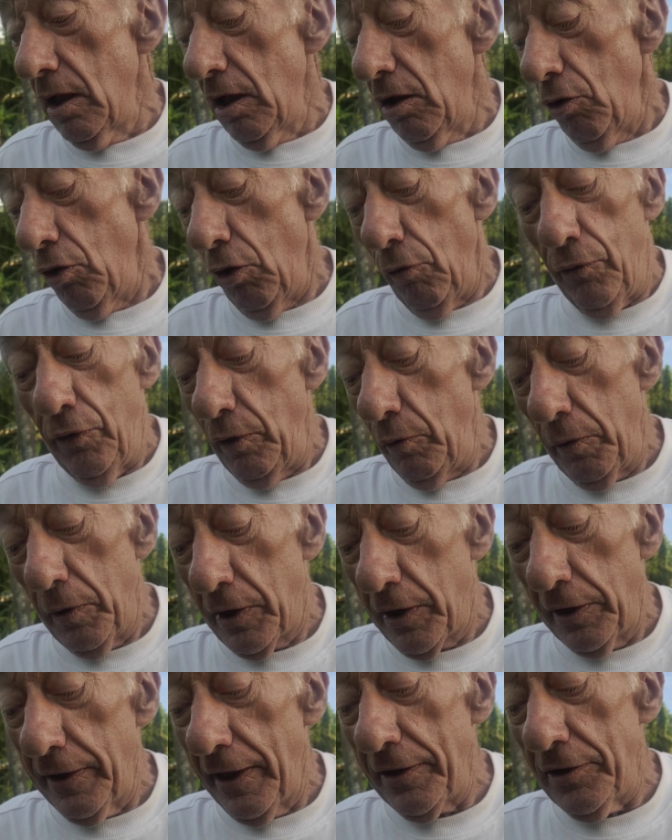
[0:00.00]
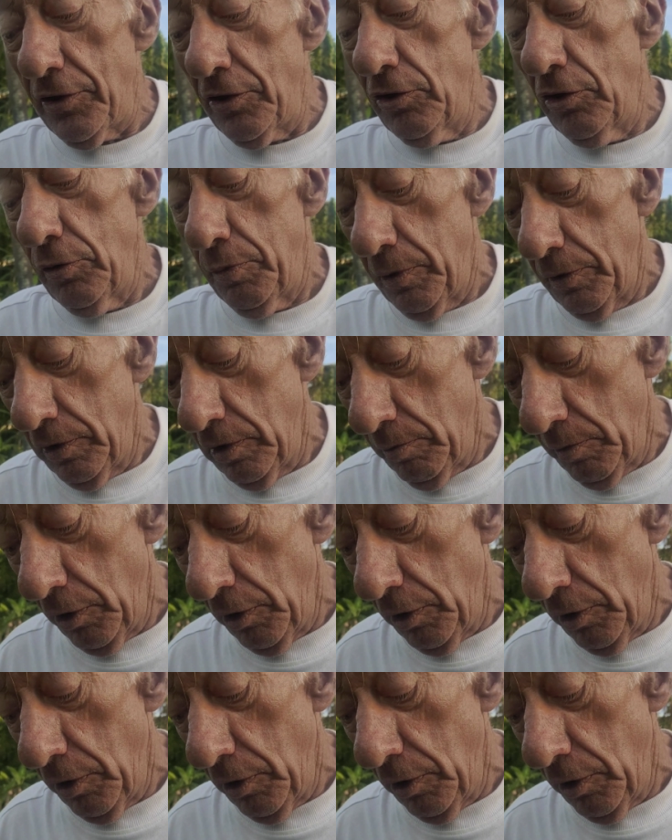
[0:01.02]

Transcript: Hopefully we're connected up and I'm